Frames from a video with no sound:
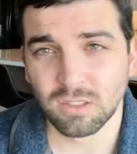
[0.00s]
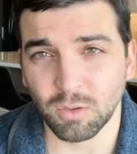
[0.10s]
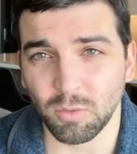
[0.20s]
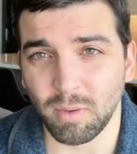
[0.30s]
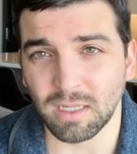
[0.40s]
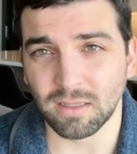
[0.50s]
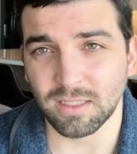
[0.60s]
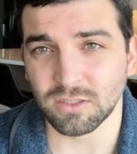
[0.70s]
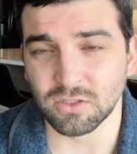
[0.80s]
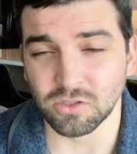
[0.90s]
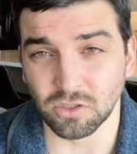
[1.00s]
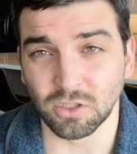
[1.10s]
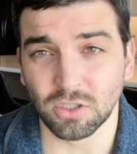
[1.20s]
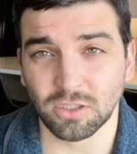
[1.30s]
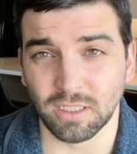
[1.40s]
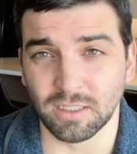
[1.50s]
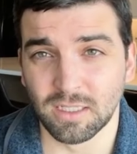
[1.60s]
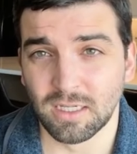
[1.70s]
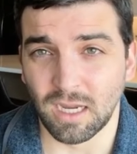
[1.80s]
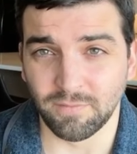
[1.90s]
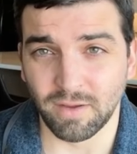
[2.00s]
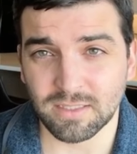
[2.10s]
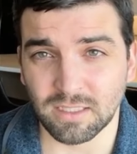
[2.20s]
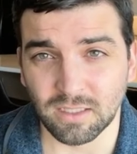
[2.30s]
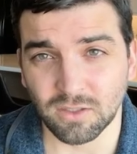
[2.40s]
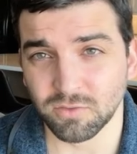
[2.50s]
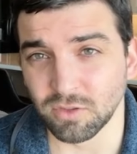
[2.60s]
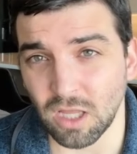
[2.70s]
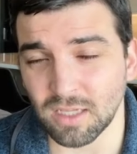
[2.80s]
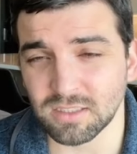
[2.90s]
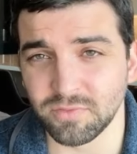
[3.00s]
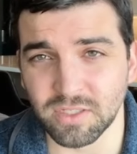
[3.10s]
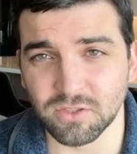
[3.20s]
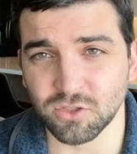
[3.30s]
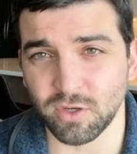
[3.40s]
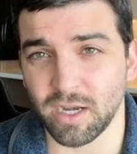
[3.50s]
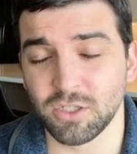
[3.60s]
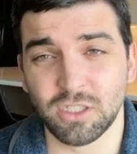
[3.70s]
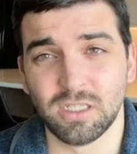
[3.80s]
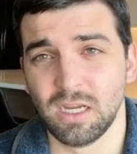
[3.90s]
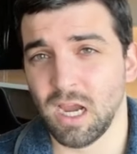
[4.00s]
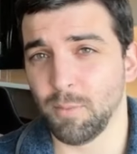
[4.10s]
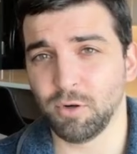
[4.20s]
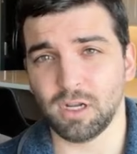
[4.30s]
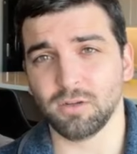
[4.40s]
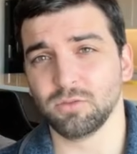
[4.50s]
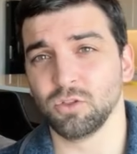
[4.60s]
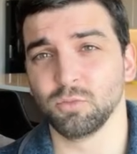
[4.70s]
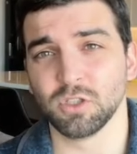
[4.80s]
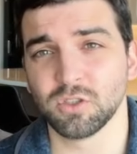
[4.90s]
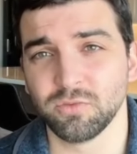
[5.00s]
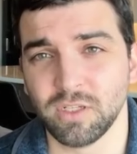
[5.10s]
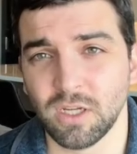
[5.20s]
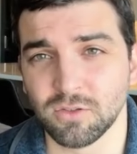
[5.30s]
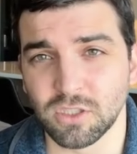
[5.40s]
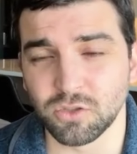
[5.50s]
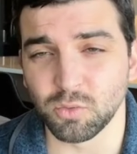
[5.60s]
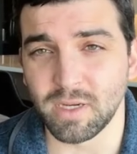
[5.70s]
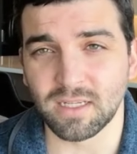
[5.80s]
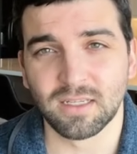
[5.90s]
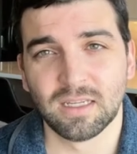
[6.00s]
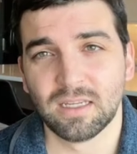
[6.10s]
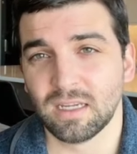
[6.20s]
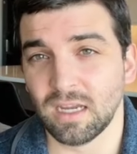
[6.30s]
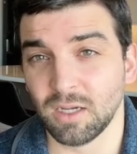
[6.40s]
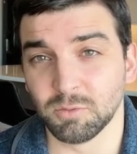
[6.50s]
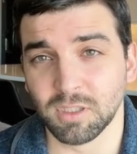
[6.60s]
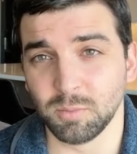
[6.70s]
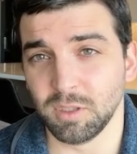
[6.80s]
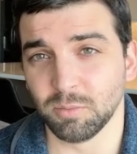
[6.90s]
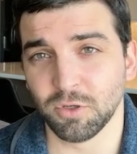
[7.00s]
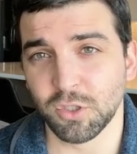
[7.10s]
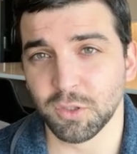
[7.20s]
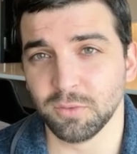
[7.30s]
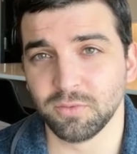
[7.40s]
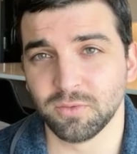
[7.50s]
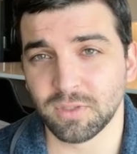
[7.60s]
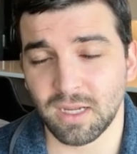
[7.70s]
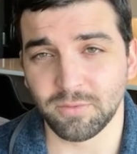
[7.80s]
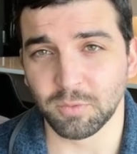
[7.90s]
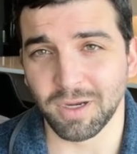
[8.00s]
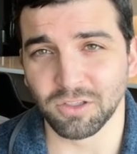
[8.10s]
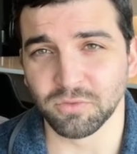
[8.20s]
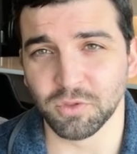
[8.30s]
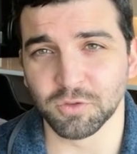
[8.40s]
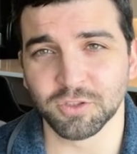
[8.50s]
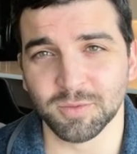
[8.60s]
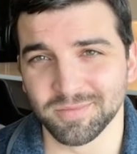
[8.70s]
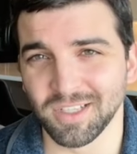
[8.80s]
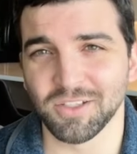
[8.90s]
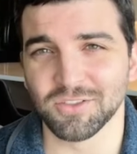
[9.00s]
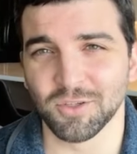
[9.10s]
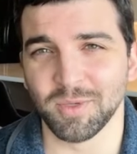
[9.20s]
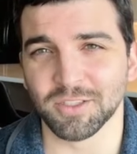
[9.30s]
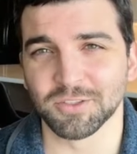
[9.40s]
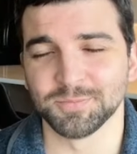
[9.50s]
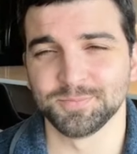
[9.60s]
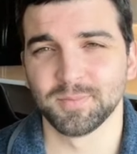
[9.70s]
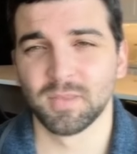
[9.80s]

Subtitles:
some of my lessons learned and investing philosophy and strategy. I put out numerous videos each week. I'd really be appreciative to have your regular viewership. Thank you so much.